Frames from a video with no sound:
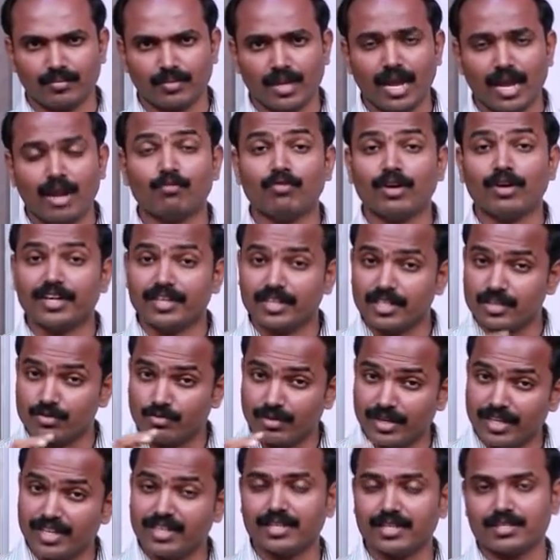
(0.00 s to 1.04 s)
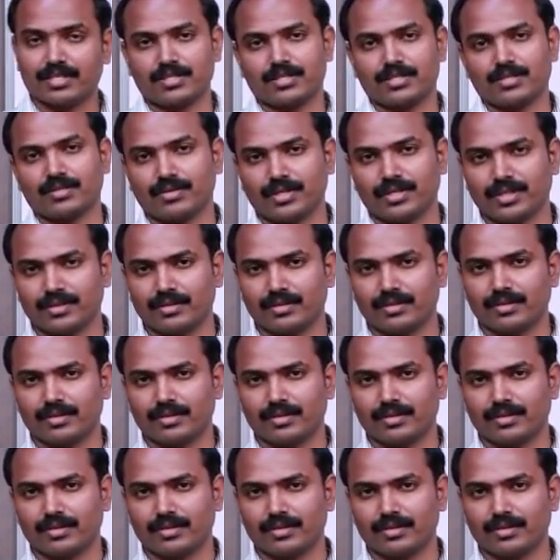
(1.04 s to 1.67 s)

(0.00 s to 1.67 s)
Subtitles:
and where it is very necessary.